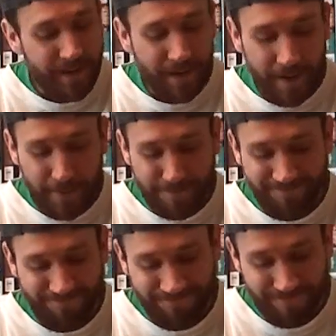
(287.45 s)

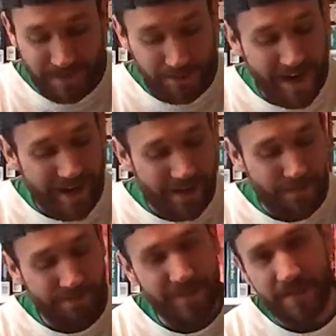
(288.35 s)
So yeah,
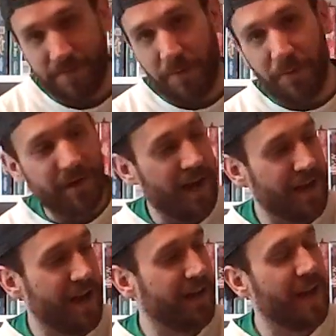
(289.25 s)
for
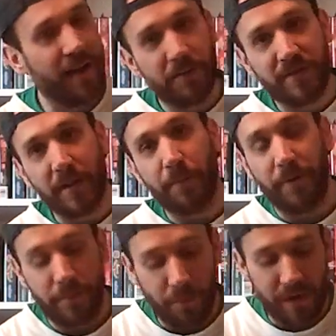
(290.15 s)
$39.99, looks like a
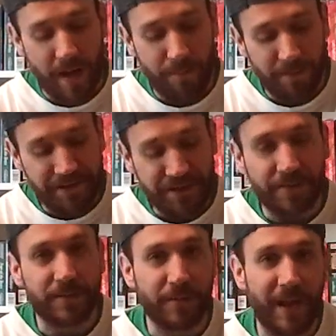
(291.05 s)
pretty cool compilation
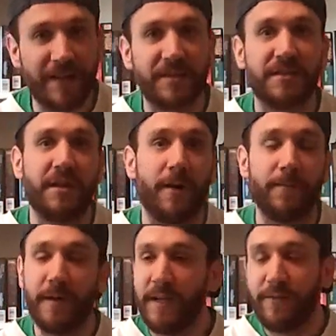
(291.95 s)
of some classic
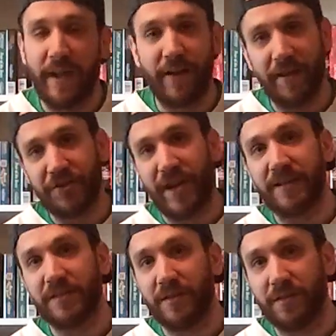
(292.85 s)
stuff. If you haven't had a
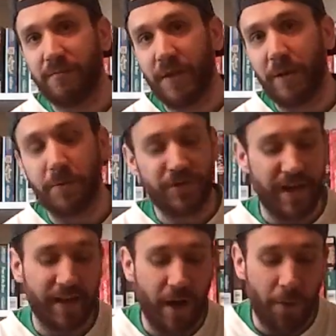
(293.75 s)
chance to,
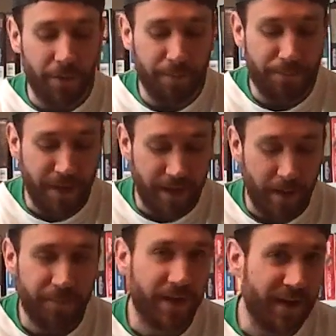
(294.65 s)
check it out or pick it
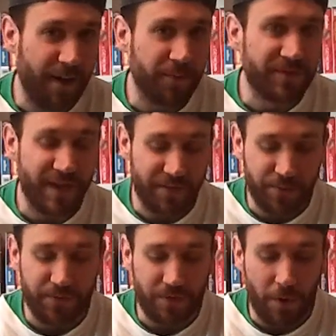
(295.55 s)
up yet, I would say
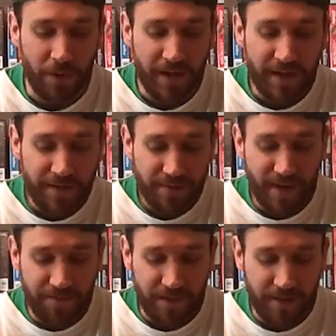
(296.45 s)
do so.
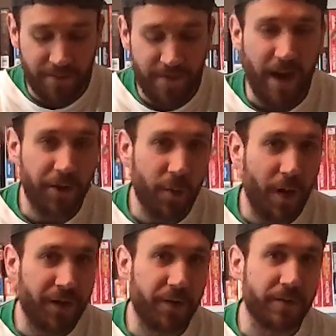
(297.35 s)
definitely the value
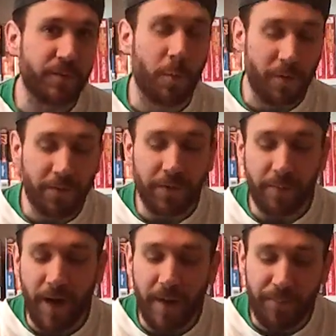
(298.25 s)
on here is worth it
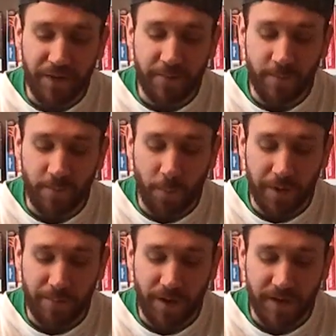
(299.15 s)
in my opinion for
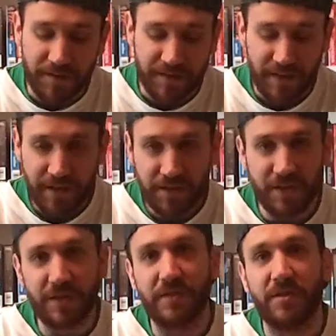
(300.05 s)
$40,
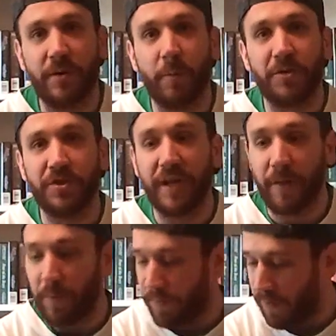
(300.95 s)
just considering what you
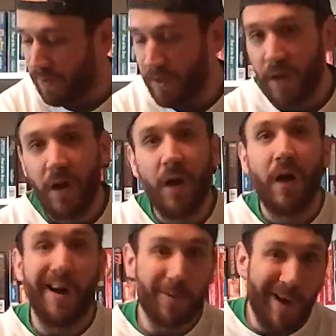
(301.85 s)
get with it.
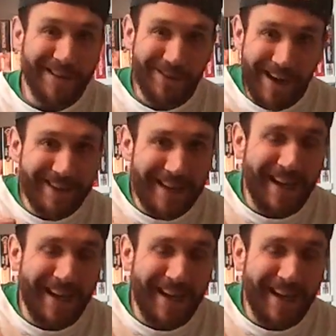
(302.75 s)
Otherwise, you guys